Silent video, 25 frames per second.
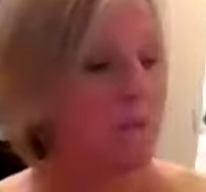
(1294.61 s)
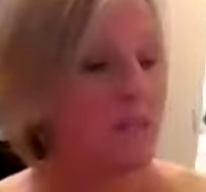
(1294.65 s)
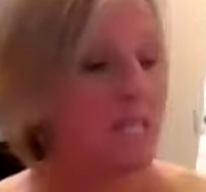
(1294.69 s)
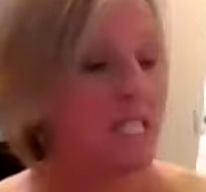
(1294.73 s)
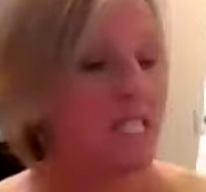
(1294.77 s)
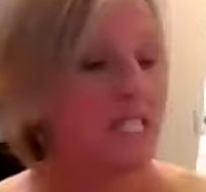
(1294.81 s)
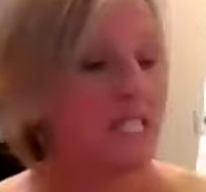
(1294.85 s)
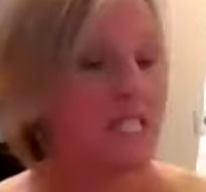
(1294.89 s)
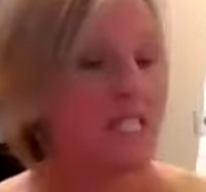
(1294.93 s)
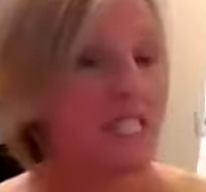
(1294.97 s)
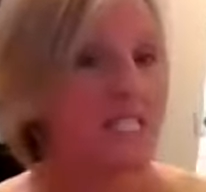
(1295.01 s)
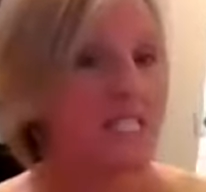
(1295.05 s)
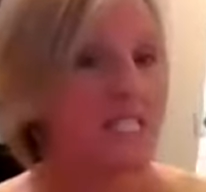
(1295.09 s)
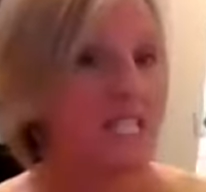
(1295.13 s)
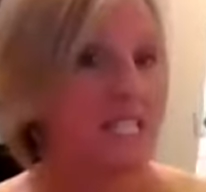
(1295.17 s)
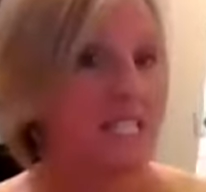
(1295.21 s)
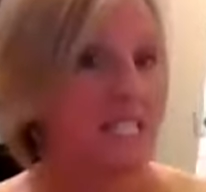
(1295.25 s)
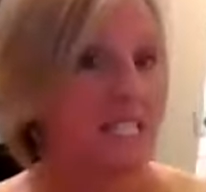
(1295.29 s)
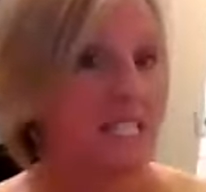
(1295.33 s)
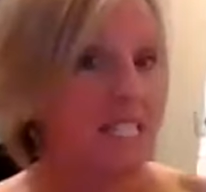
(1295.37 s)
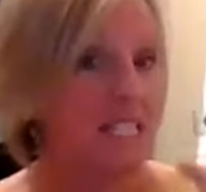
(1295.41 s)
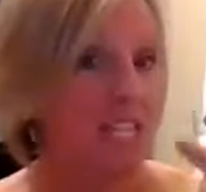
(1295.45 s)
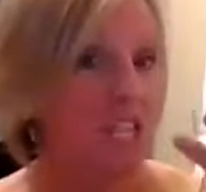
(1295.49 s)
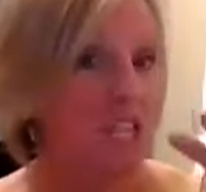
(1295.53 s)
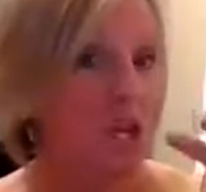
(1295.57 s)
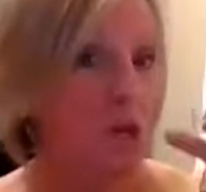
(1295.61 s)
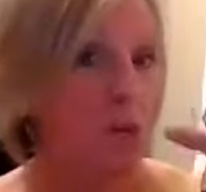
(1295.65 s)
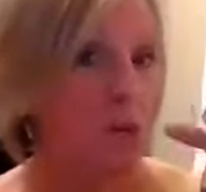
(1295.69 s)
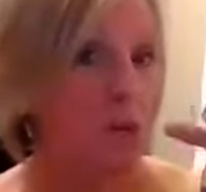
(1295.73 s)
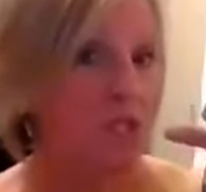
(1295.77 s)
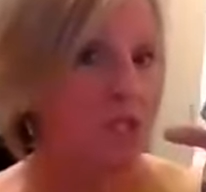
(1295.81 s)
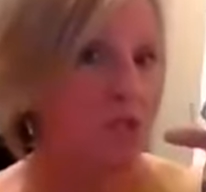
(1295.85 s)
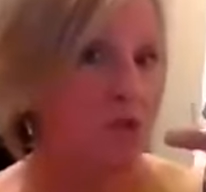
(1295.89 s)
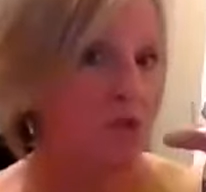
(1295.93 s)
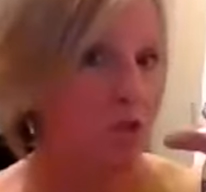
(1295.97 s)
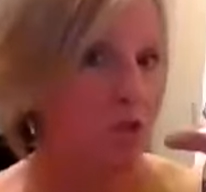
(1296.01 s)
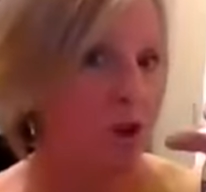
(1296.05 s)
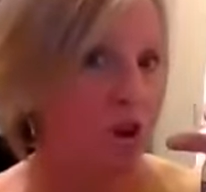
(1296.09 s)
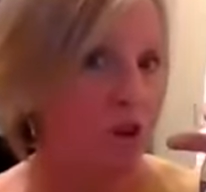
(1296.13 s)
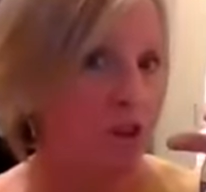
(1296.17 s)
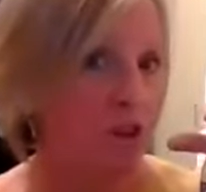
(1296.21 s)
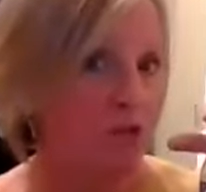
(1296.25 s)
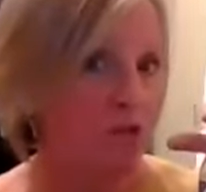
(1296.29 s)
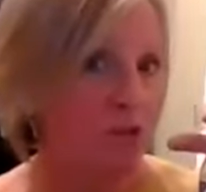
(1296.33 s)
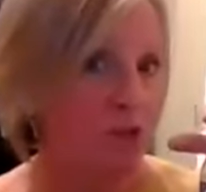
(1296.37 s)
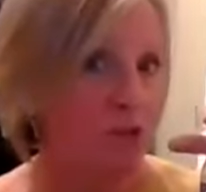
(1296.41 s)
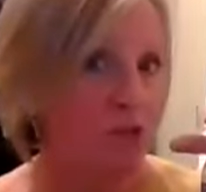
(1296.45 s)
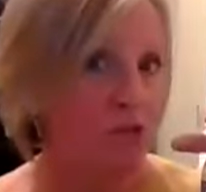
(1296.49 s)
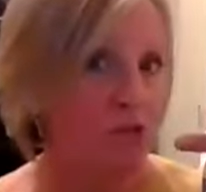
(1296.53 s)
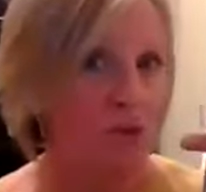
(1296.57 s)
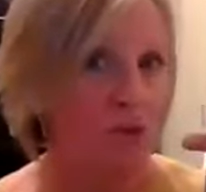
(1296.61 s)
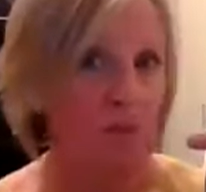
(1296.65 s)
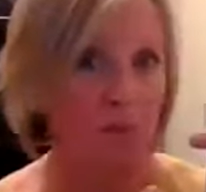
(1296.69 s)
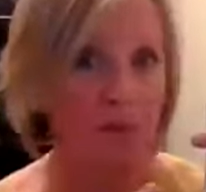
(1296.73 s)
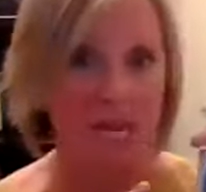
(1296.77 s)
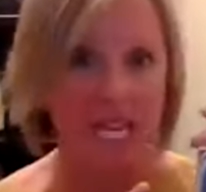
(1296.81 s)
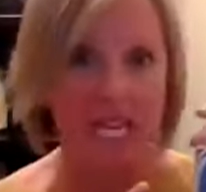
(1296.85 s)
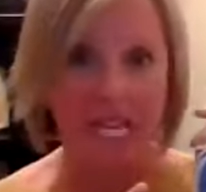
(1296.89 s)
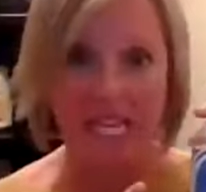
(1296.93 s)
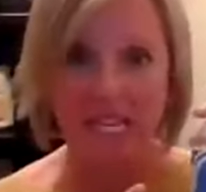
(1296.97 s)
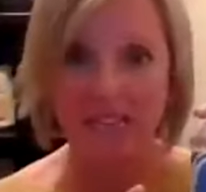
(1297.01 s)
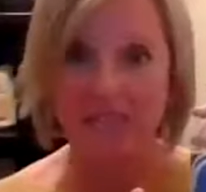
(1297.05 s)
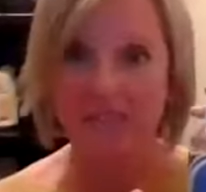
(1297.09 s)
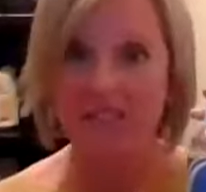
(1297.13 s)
This is 60 loads of laundry for me.